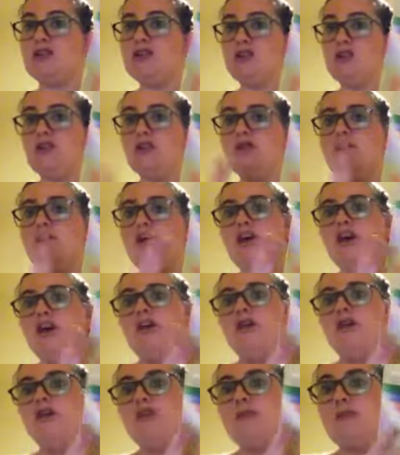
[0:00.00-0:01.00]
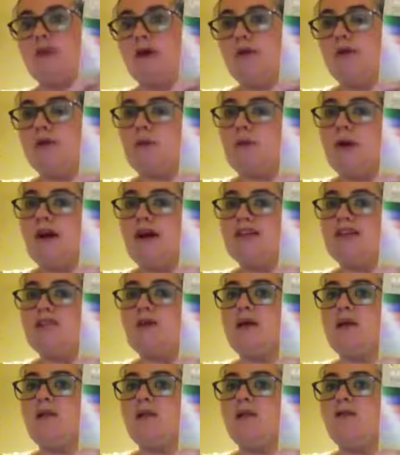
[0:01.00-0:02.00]
store, you could probably buy this
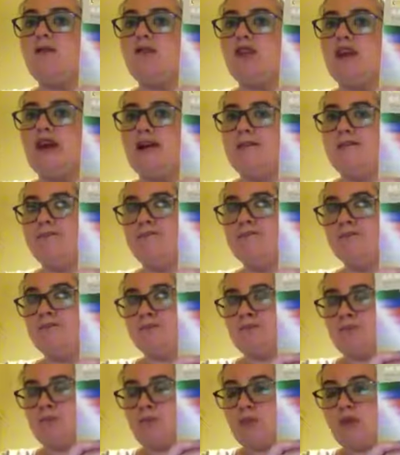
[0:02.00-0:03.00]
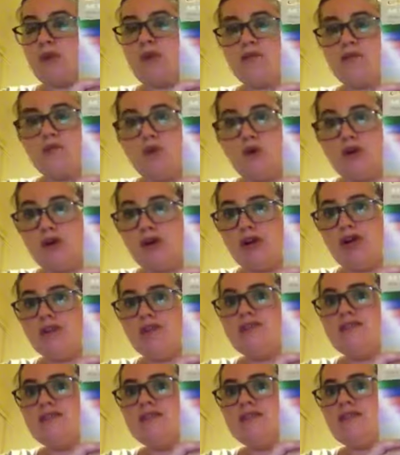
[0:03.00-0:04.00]
paper for like
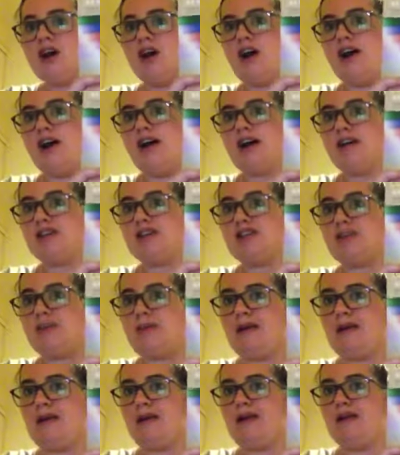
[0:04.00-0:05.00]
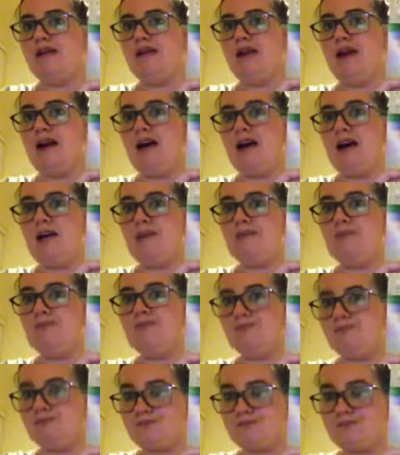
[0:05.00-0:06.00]
$4. I actually paid
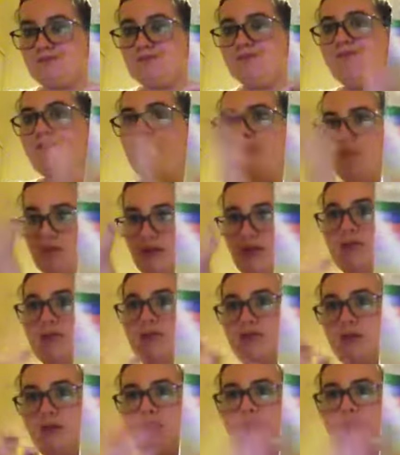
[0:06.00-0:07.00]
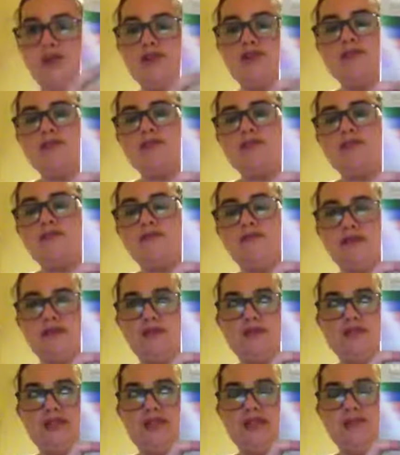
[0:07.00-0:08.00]

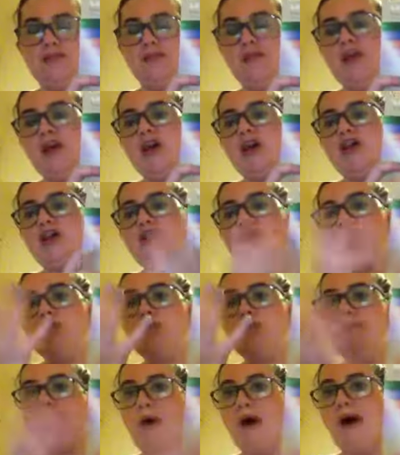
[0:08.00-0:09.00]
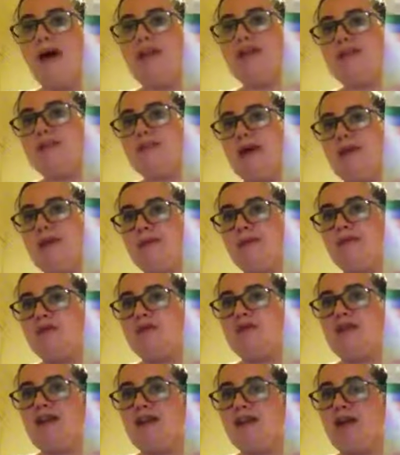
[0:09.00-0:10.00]
$4.50. So you could buy this paper for
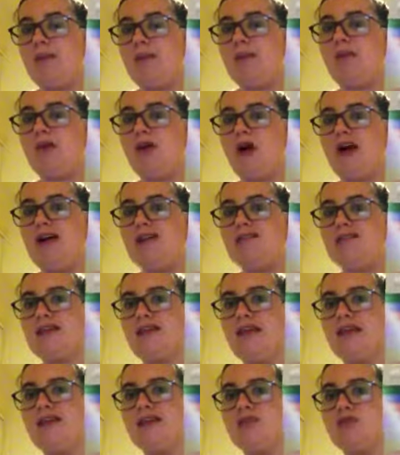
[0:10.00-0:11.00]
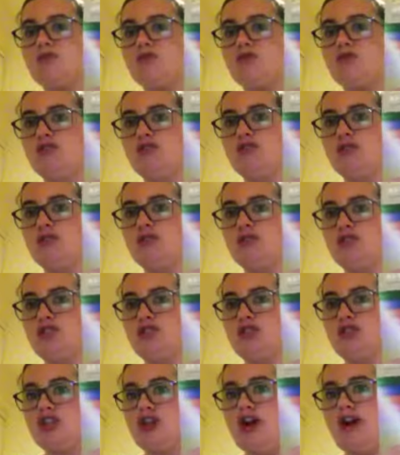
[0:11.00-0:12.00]
around that price, and it's really good and
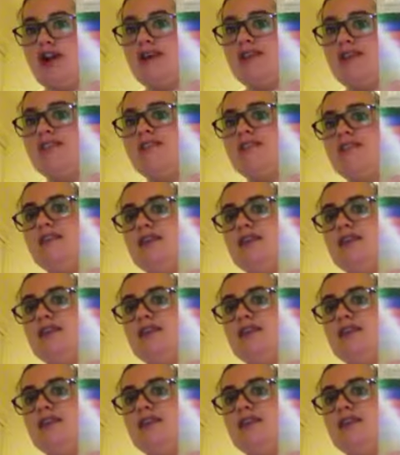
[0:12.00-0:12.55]
shiny.